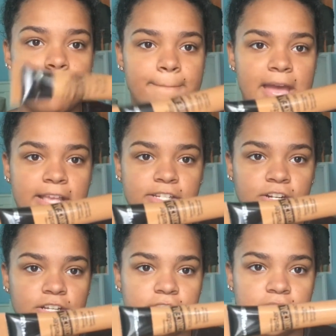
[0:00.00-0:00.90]
Master
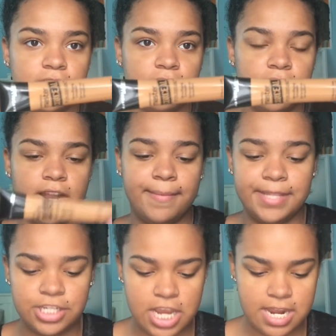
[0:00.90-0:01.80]
Conceal, and I'm going
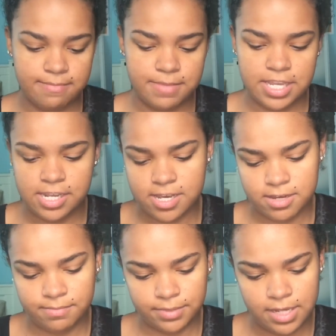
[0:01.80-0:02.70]
to shade
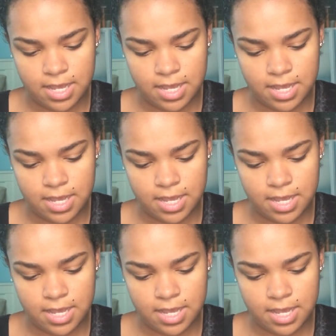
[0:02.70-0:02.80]
medium